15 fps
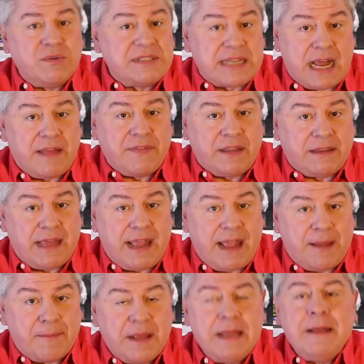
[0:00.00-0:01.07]
who's on the
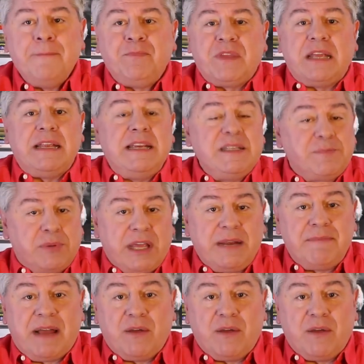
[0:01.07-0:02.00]
lam. And he's played